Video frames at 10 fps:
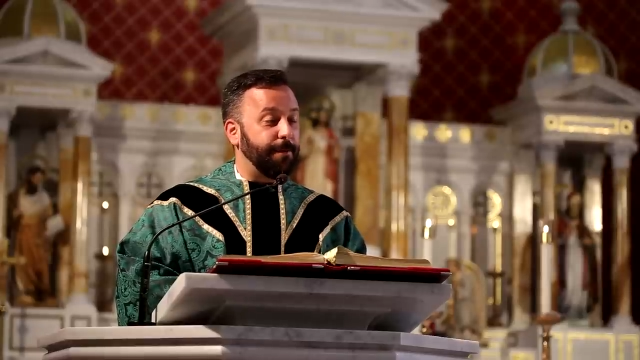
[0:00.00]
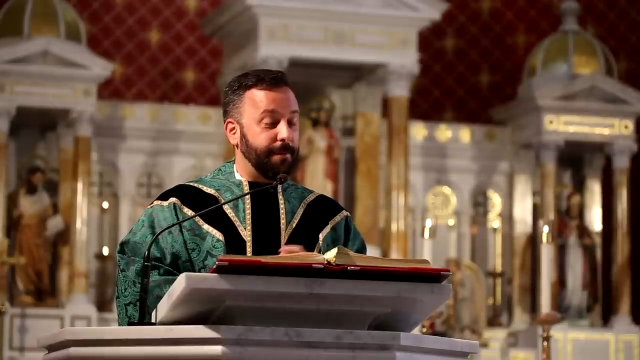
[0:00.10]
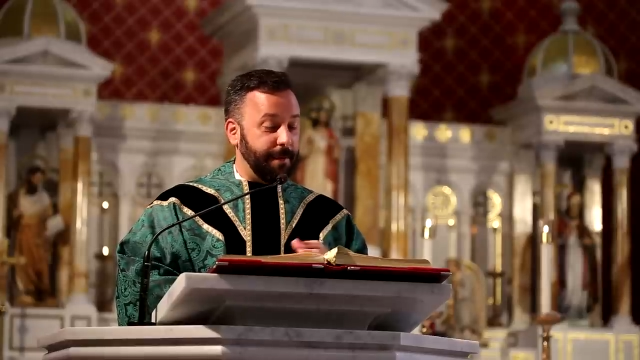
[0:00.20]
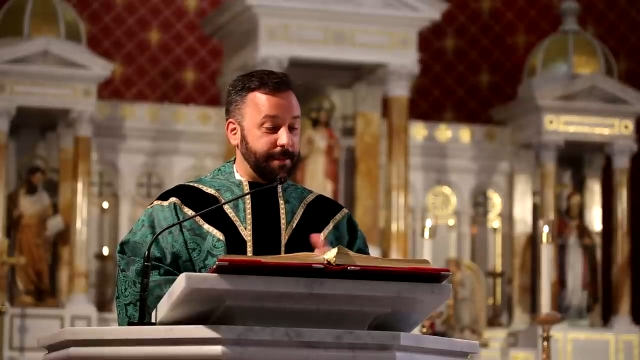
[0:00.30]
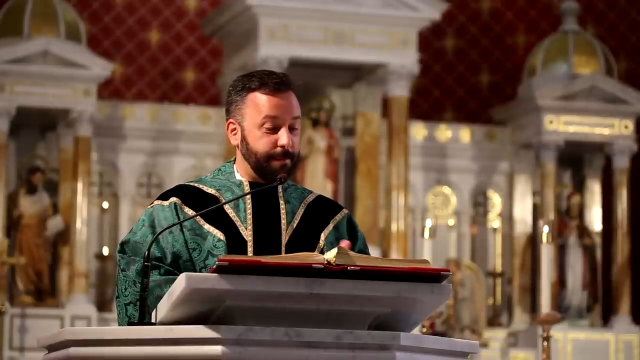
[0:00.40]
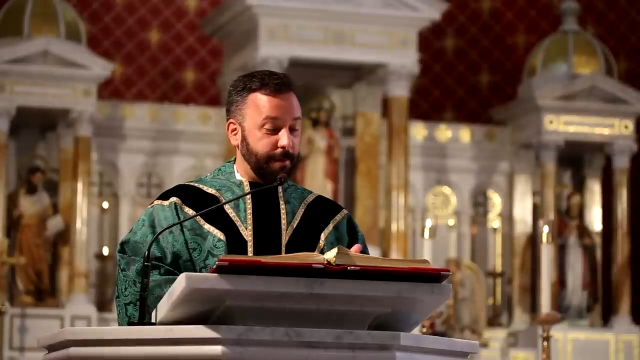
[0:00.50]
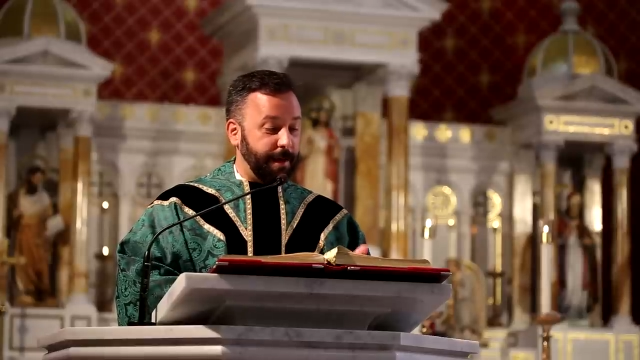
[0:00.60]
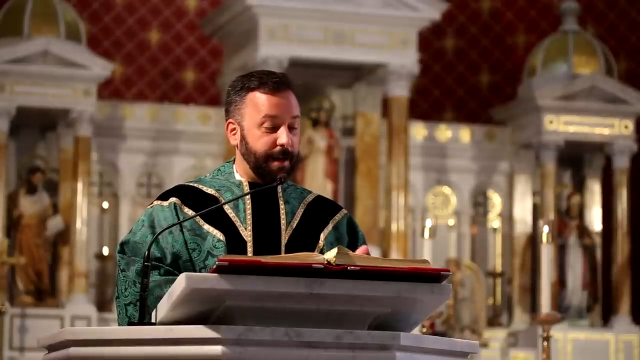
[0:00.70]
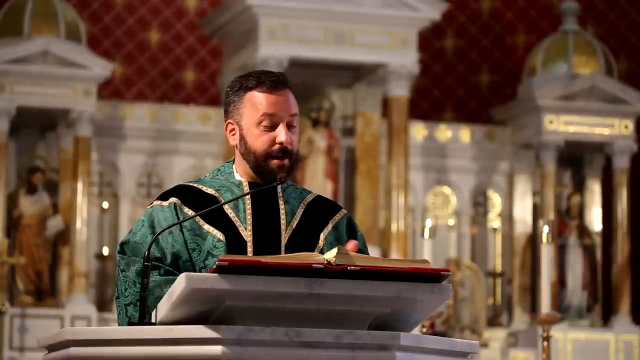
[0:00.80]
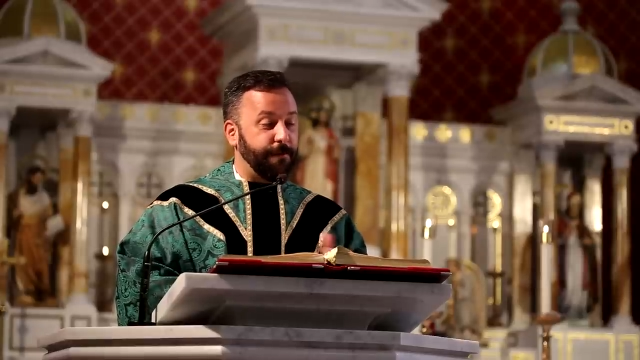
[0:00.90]
mo this
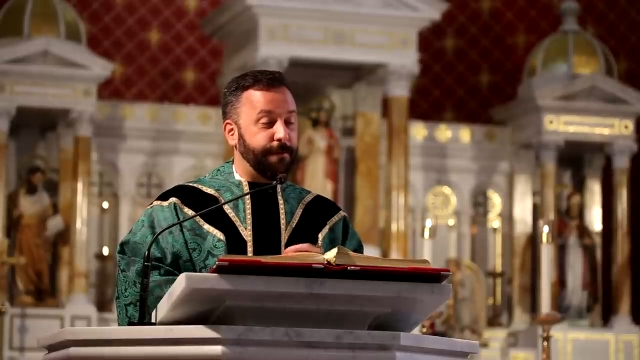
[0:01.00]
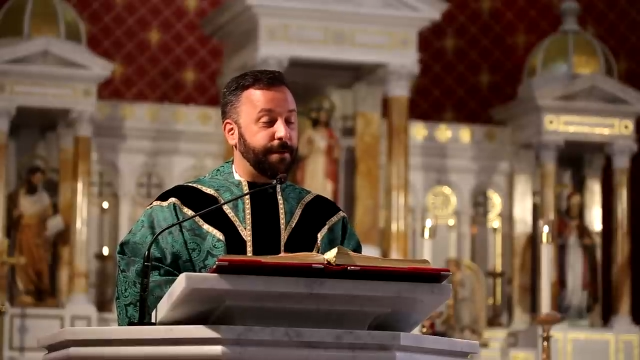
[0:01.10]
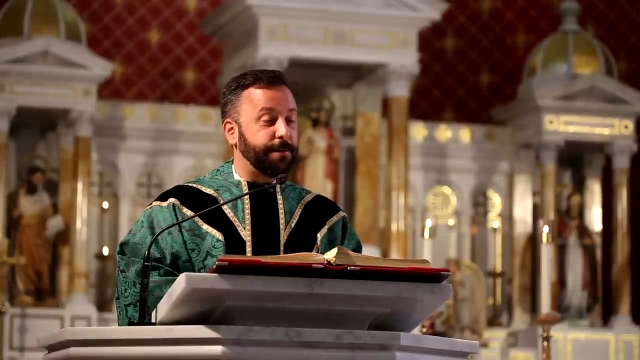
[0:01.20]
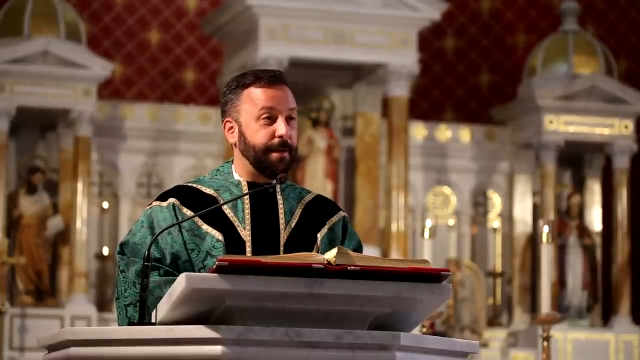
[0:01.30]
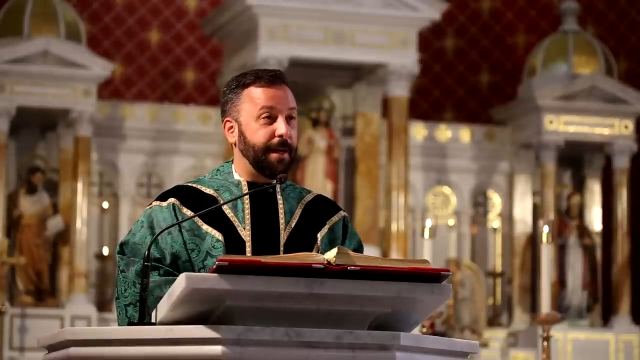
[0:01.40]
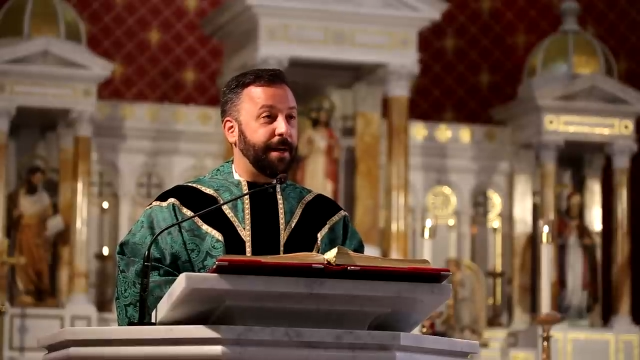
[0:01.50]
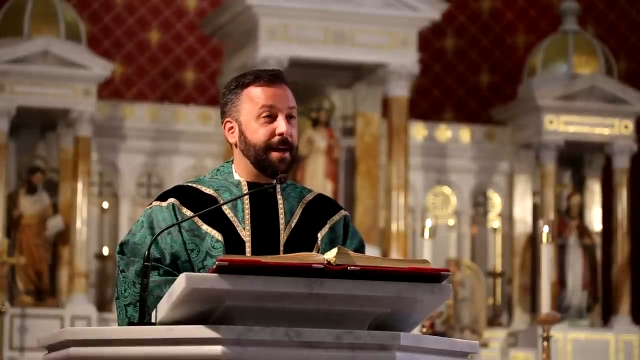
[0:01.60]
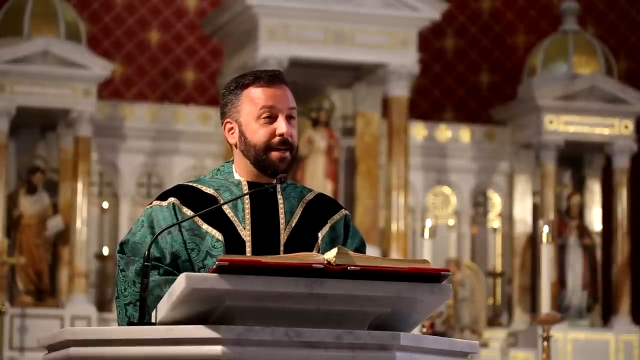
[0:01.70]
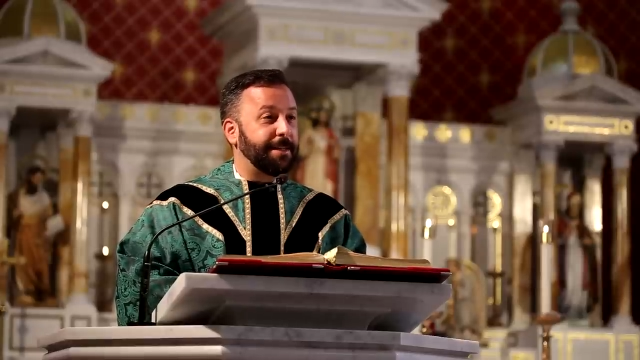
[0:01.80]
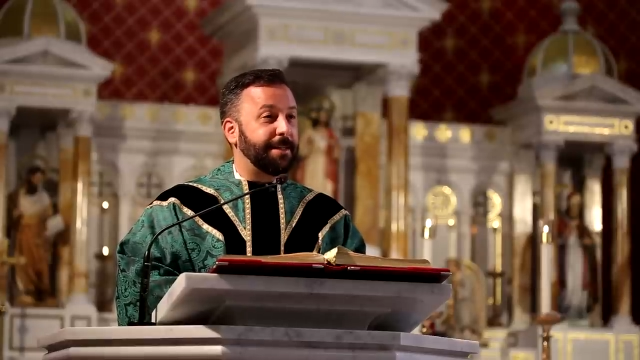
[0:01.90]
morning in our first reading
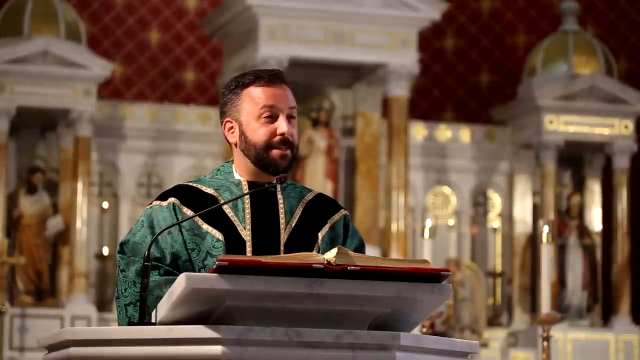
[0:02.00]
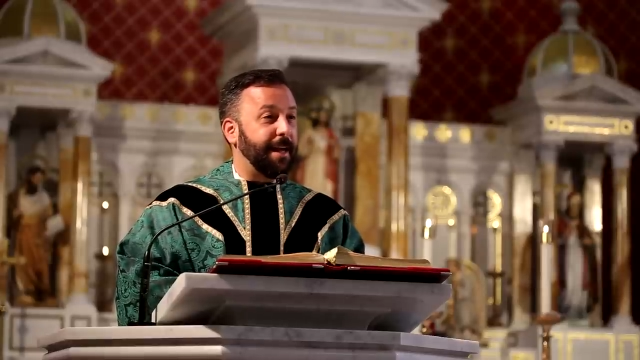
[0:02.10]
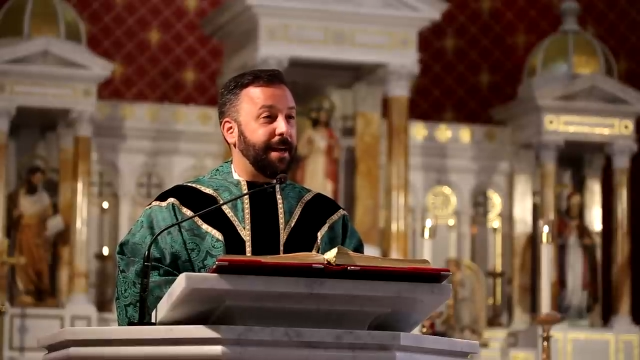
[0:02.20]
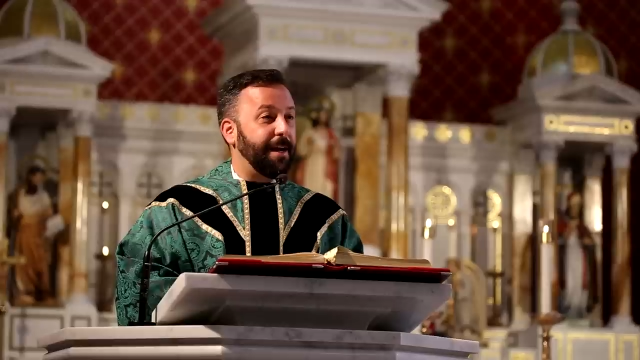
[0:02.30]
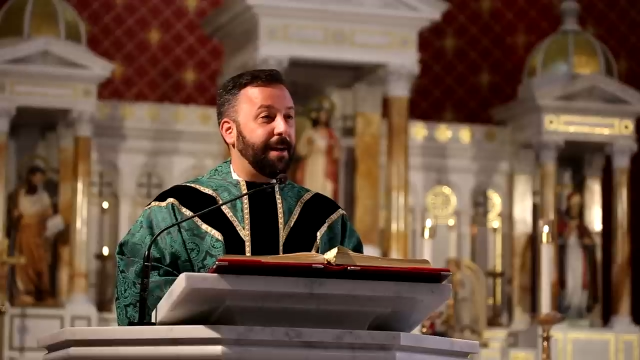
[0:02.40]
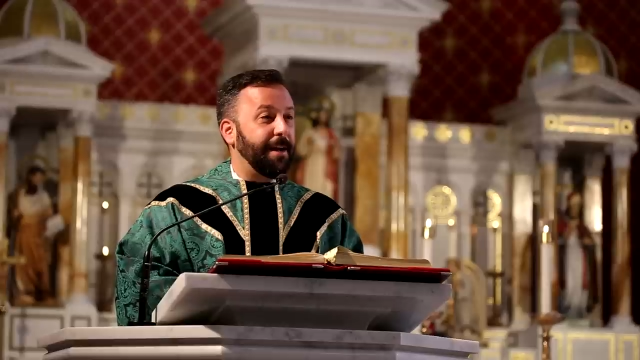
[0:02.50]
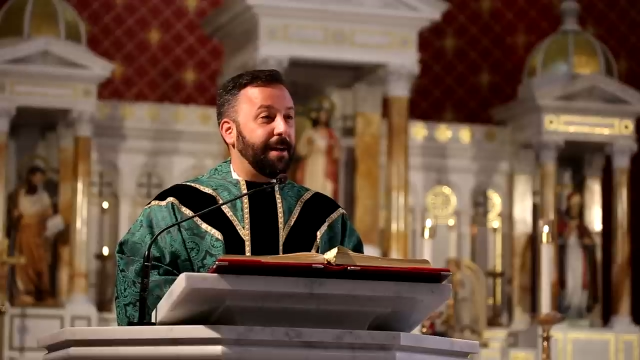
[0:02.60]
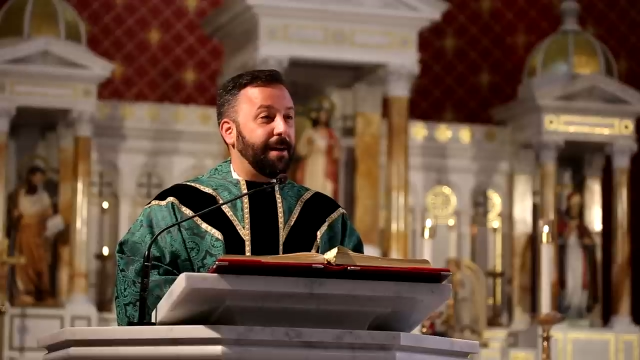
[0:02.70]
to say,